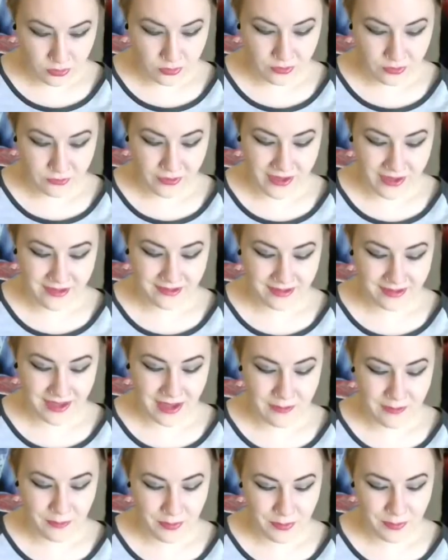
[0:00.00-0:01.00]
device
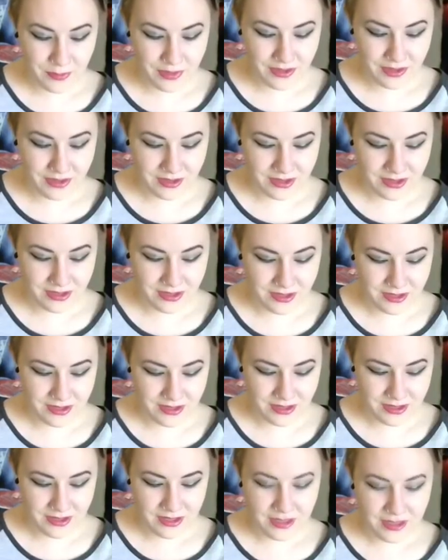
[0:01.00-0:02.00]
capability,
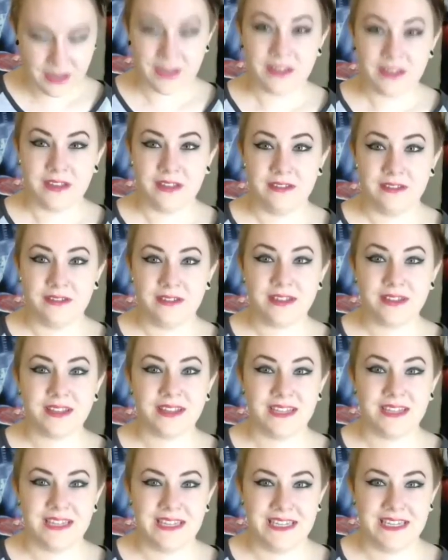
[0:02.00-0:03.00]

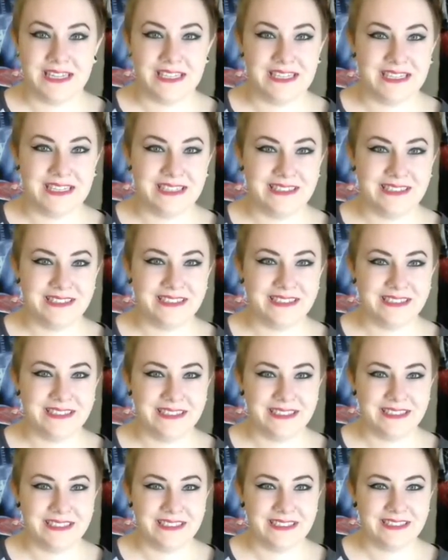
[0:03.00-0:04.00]
16.
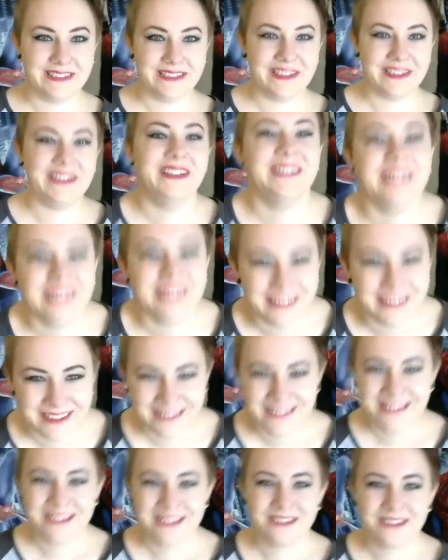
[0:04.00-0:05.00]

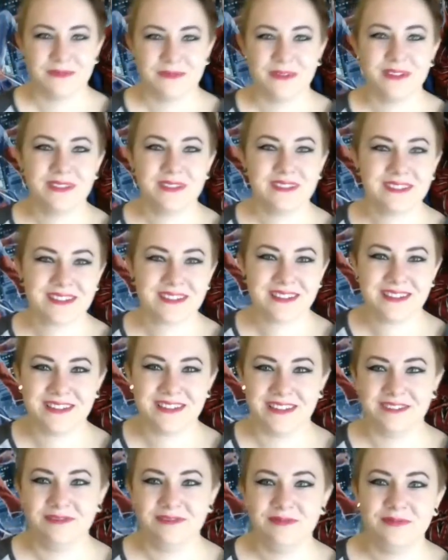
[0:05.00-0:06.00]
So mine's 16.
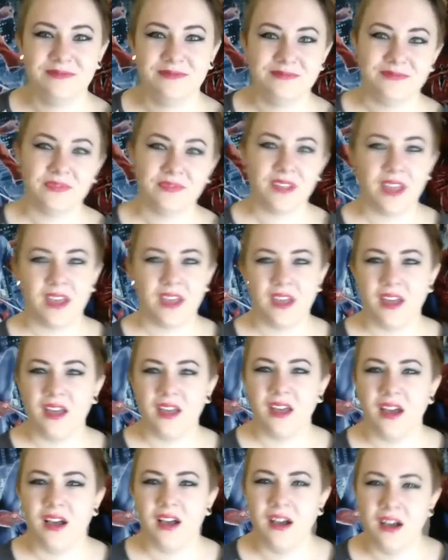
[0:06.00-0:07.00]

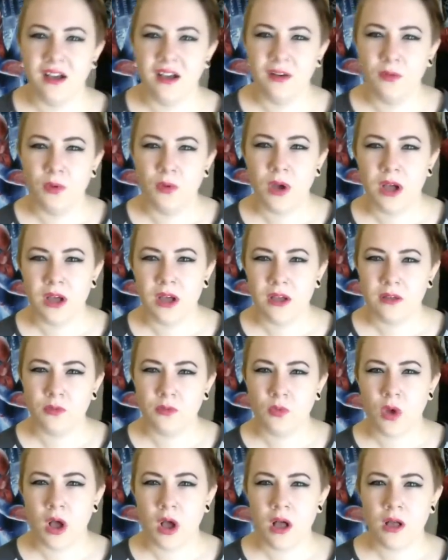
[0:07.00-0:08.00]
What
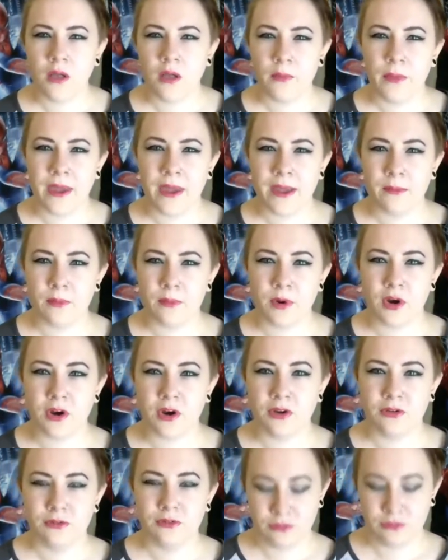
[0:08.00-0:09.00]
wallpaper are
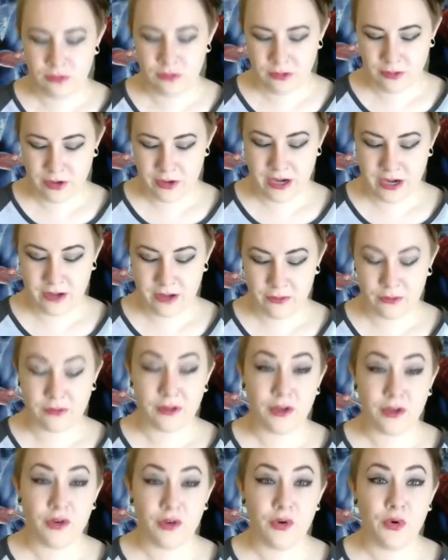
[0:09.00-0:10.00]
you using right now?
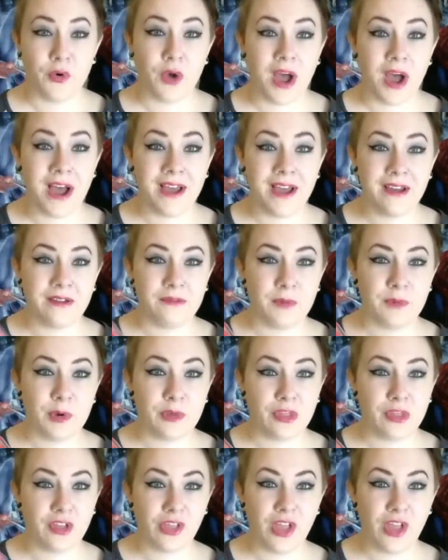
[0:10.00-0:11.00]
So I have
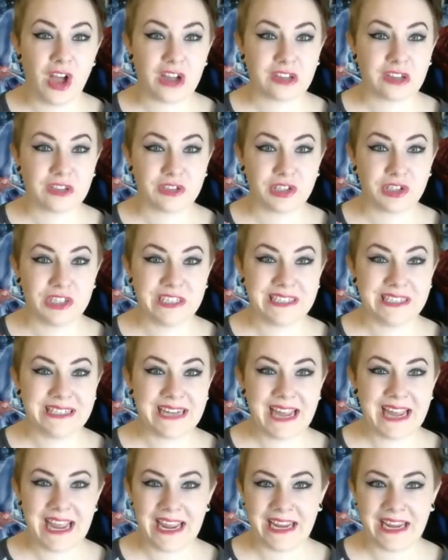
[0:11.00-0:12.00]
both a lock
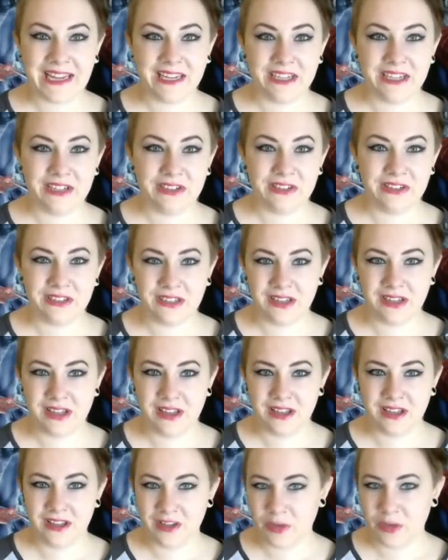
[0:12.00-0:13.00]
screen and
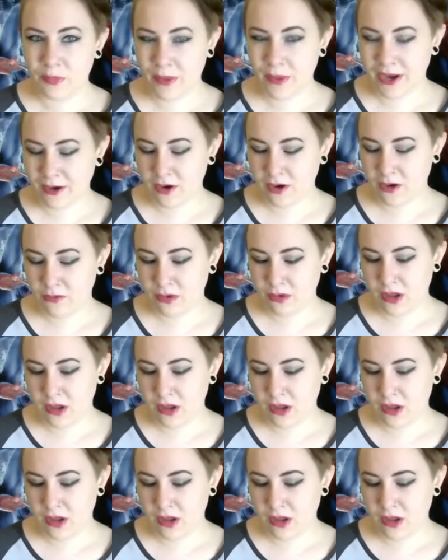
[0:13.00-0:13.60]
a background